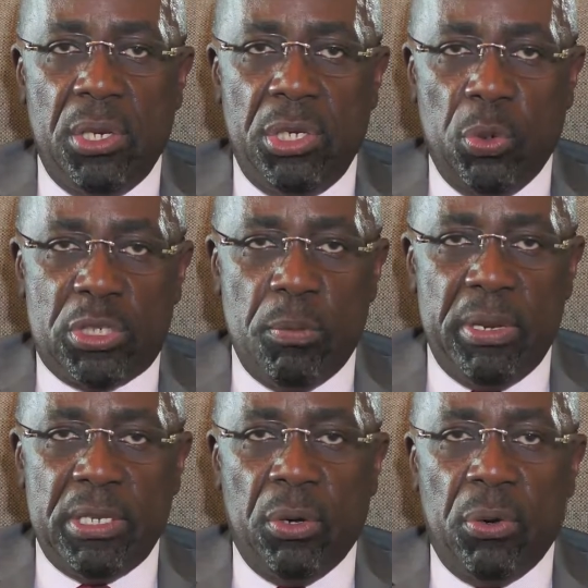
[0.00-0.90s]
notably
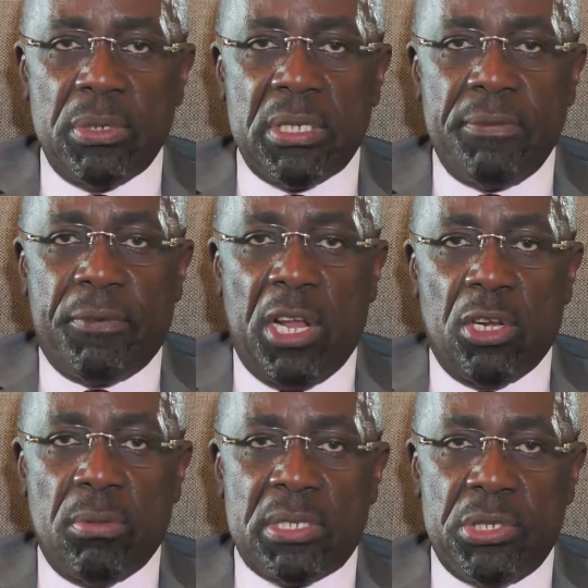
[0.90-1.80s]
those in
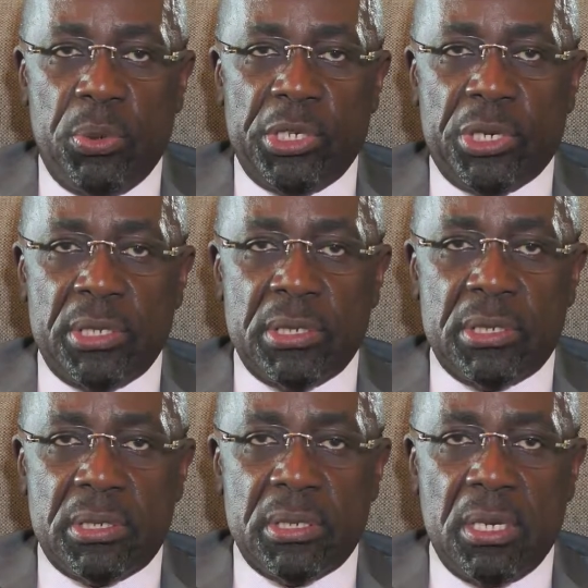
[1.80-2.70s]
vulnerable
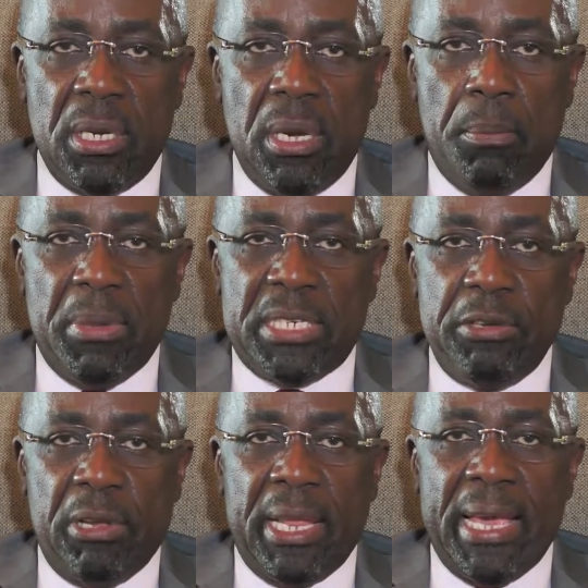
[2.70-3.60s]
situations,
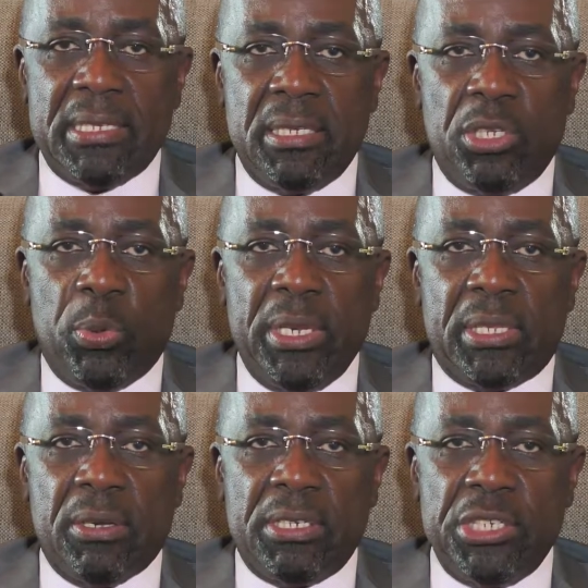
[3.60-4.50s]
materialized in the
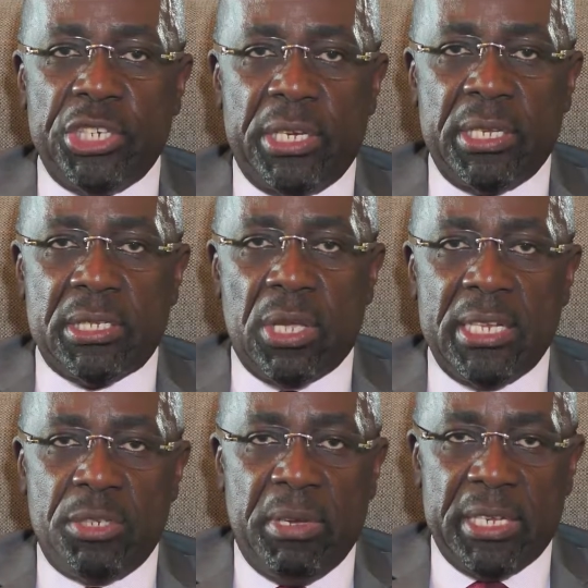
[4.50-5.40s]
2030 Agenda's
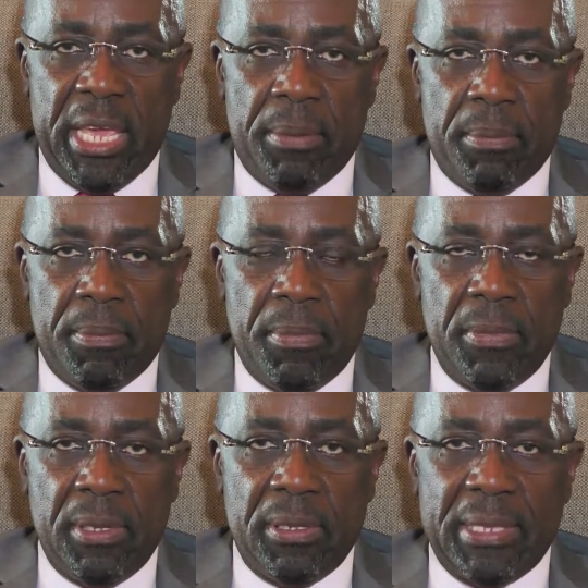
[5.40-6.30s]
ultimate aim,
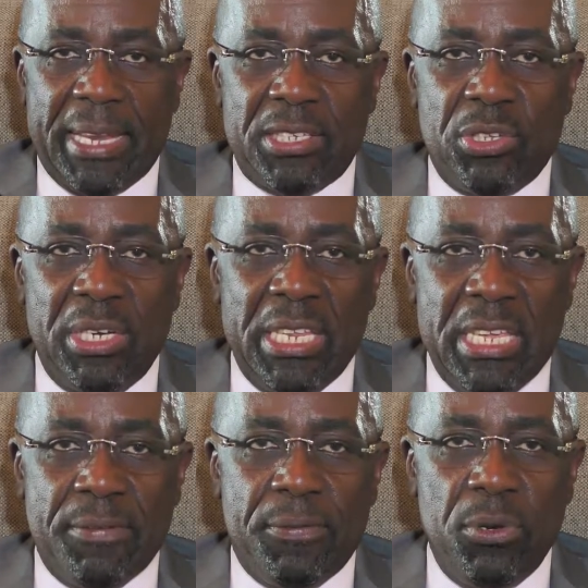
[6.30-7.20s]
that is to
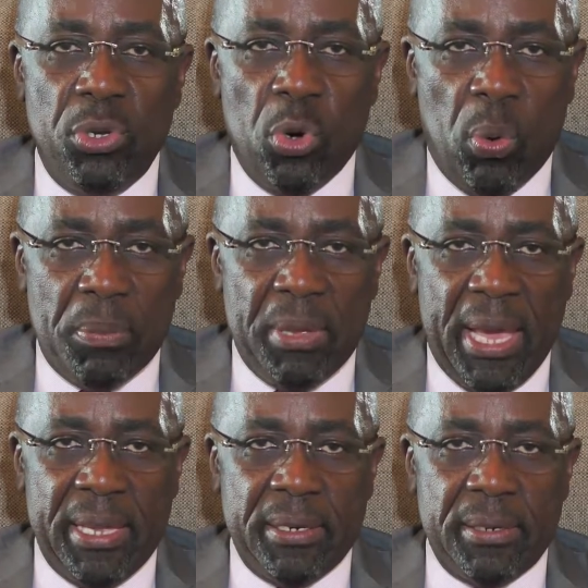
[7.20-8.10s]
leave no one
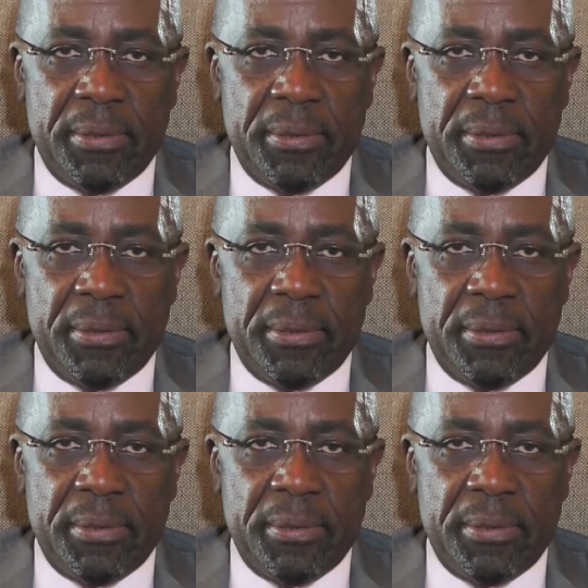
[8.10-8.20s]
behind.